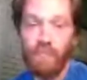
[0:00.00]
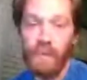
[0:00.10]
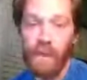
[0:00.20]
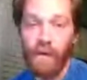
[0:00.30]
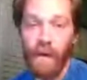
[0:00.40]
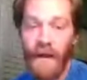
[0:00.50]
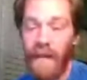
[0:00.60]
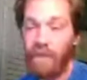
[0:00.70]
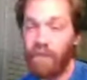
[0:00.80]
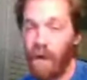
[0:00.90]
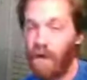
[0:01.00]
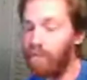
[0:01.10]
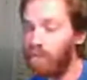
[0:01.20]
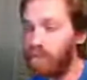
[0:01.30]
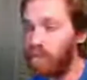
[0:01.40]
I came
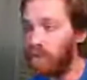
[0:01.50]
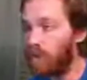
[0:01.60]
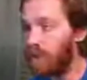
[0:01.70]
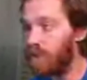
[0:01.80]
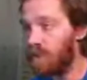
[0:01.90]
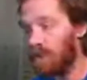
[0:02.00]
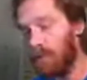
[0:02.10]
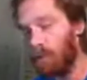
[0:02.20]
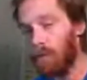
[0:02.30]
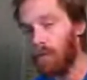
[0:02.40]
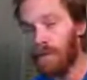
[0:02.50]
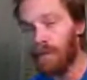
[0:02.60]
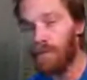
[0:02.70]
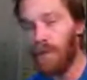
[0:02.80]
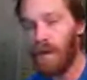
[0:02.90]
from the consulting world with
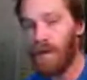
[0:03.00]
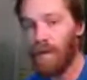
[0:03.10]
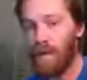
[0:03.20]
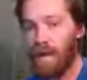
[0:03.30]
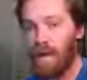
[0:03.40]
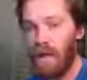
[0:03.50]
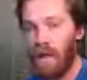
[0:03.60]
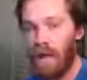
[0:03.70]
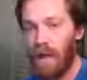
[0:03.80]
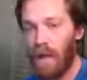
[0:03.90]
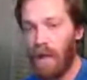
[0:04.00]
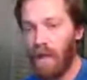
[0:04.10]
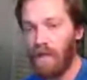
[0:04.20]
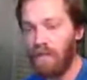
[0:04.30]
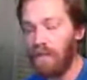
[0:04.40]
MGI,
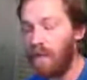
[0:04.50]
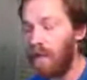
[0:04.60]
and